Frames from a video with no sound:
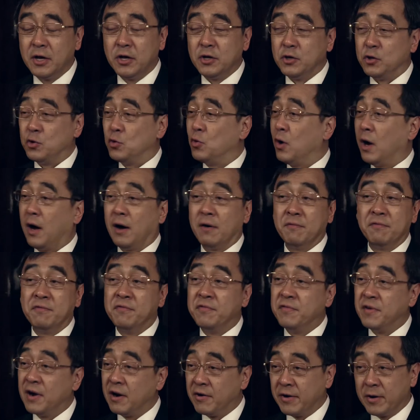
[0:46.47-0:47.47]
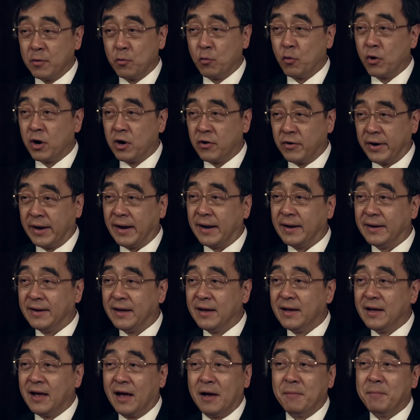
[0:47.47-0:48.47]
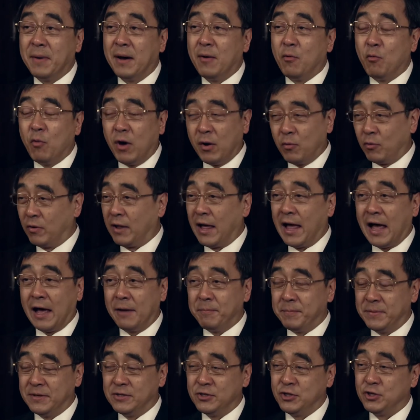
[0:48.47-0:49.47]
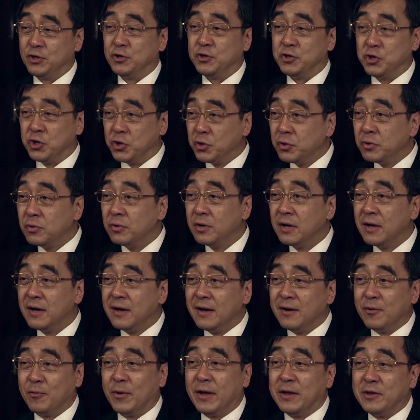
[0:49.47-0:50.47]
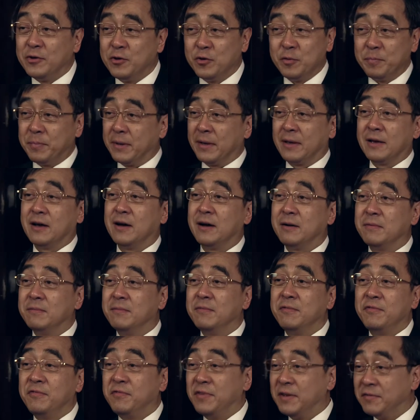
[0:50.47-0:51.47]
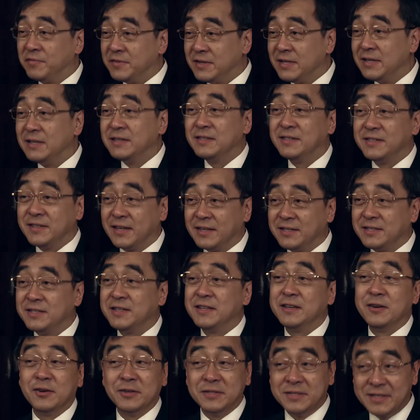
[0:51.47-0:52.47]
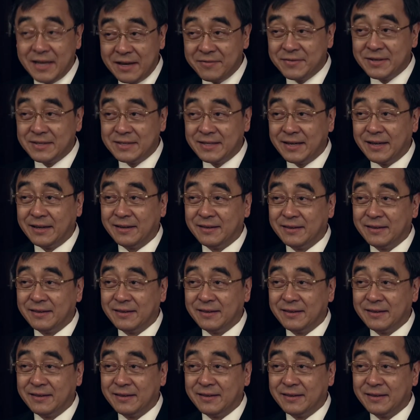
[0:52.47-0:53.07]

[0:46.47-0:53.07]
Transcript: you are very worried about what will happen to you when you become 50, 60, or 70,